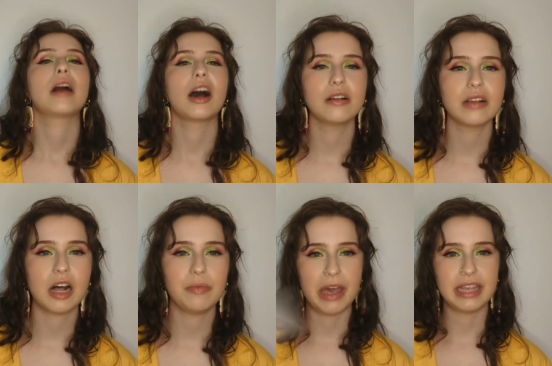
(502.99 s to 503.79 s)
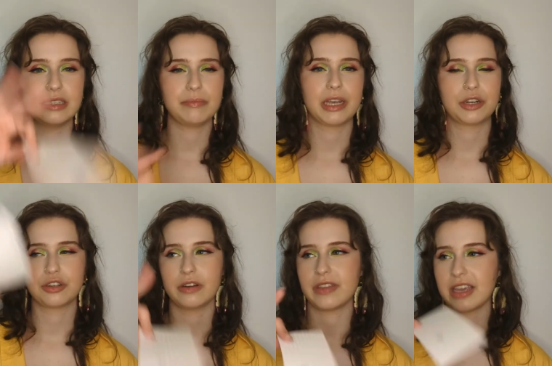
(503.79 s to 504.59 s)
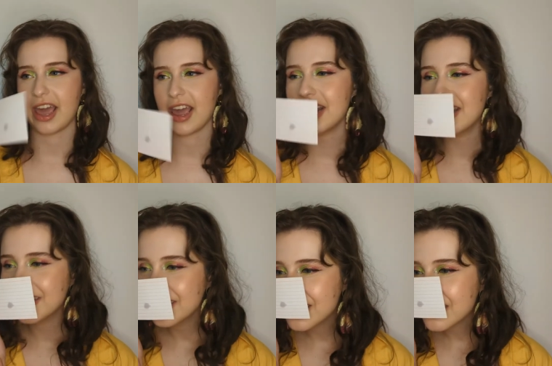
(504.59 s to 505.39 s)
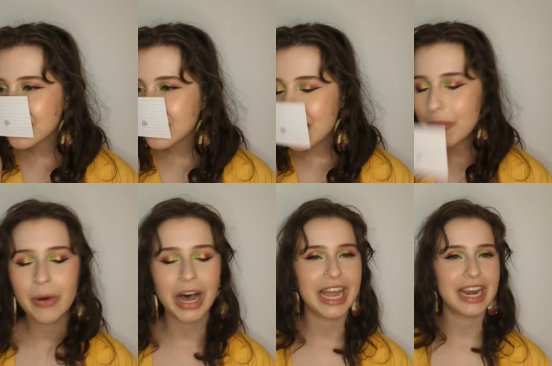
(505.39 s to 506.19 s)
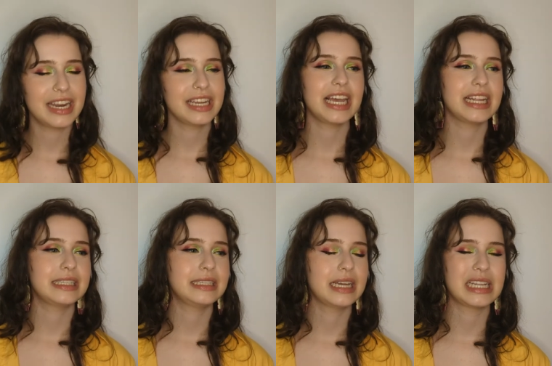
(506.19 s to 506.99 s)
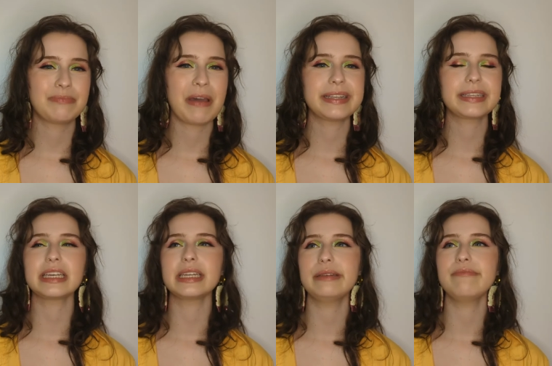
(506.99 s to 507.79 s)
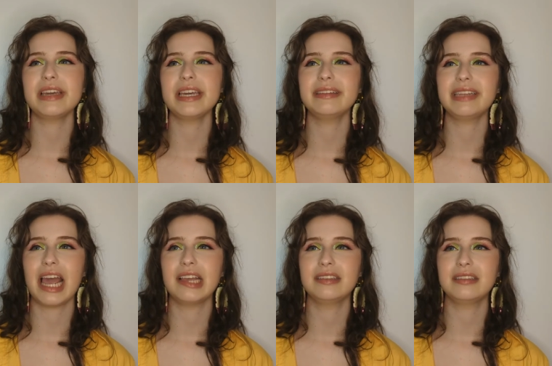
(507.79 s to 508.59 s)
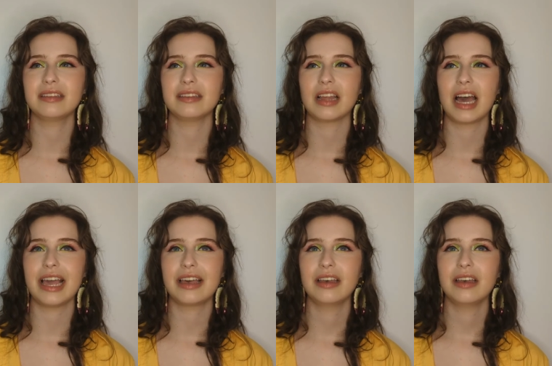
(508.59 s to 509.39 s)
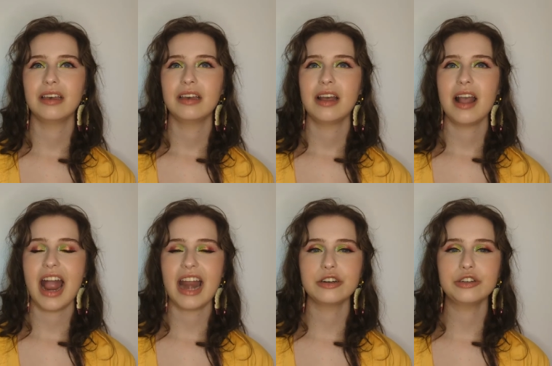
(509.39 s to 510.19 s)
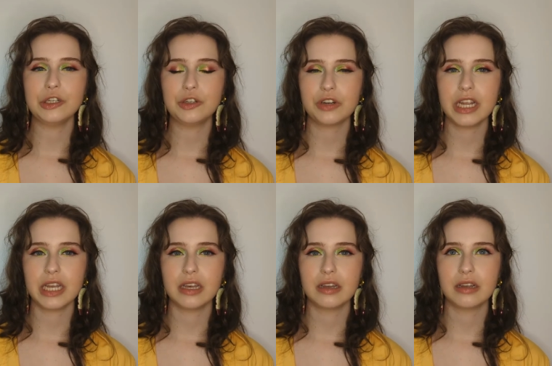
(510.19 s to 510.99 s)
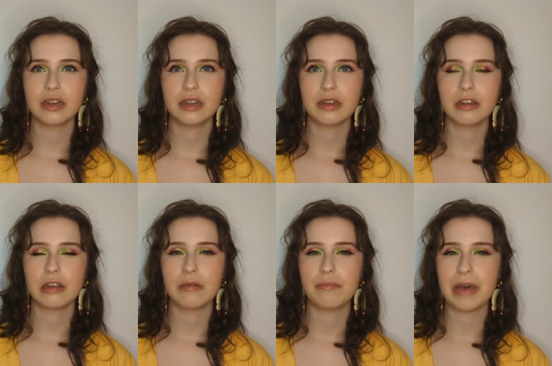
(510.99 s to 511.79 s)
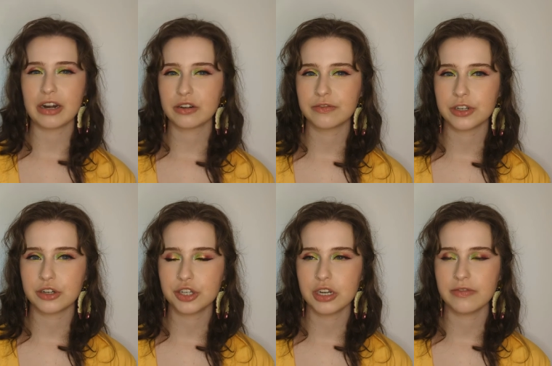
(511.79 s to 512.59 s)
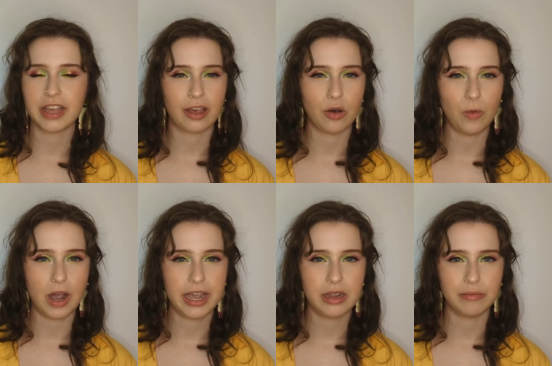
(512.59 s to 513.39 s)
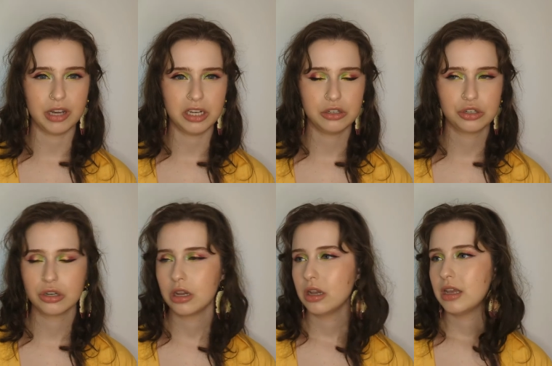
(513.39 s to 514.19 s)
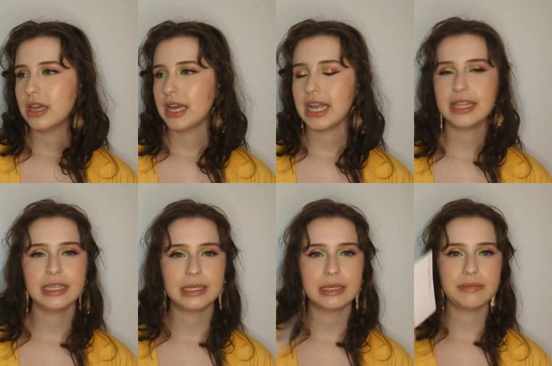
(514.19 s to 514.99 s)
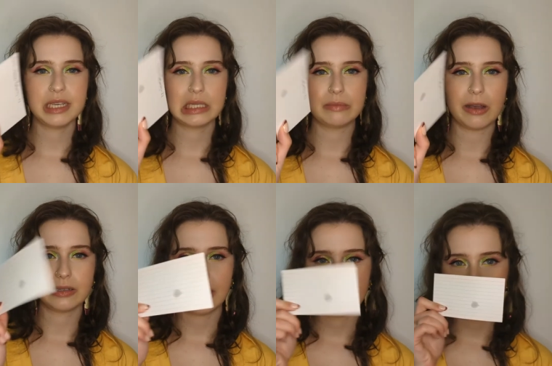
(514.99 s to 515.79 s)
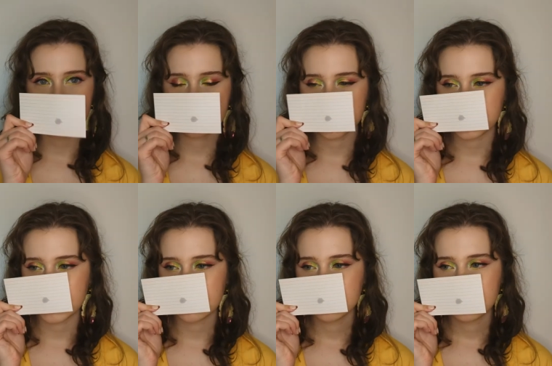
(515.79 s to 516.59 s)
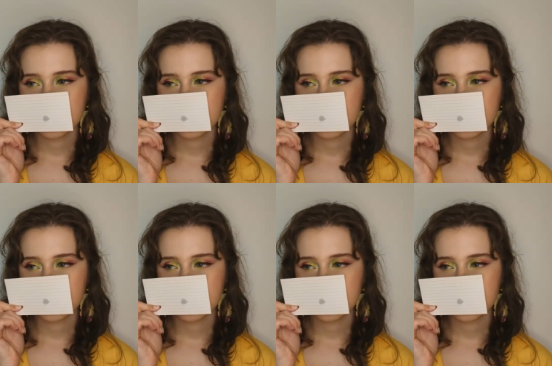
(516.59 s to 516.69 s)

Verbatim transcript: I'll, I'll paste a picture of the can. But it's, it's basically, to me, tastes like energy drink, better version of like Hawaiian Punch. And this to me smells like that energy drink.